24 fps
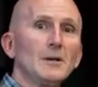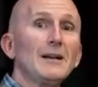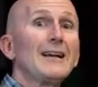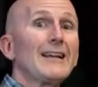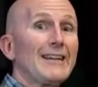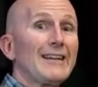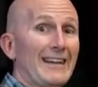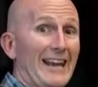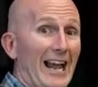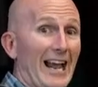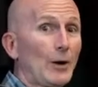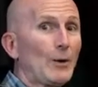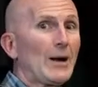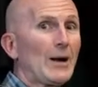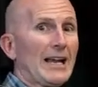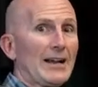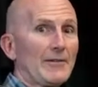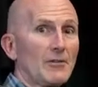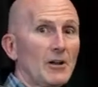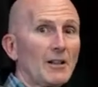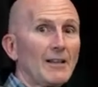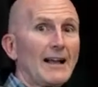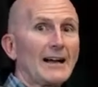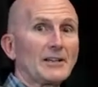Now I have a
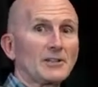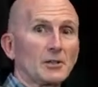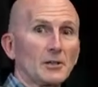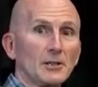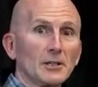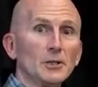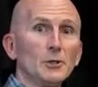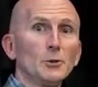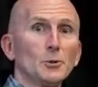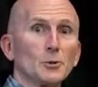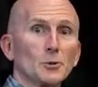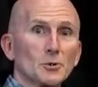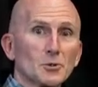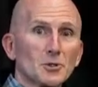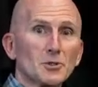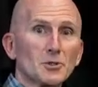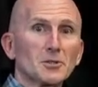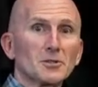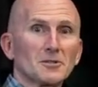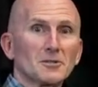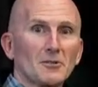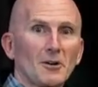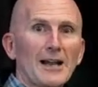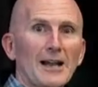lot to lose,
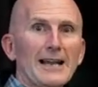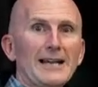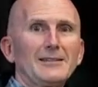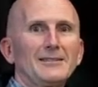right?